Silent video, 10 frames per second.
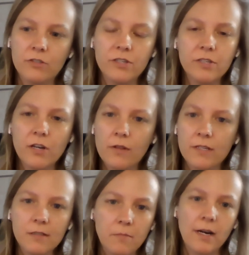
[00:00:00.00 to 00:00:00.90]
just to know
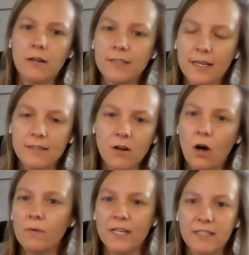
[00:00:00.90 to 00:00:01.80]
that someone else hasn't
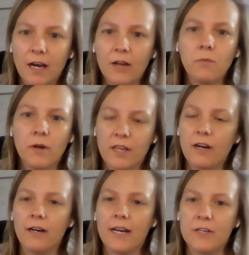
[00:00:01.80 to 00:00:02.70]
already done what
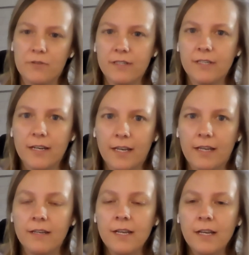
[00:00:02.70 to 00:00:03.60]
you're interested
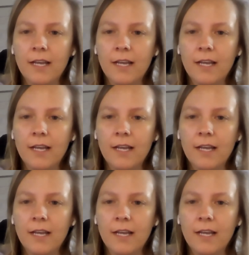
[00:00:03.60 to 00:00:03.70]
in.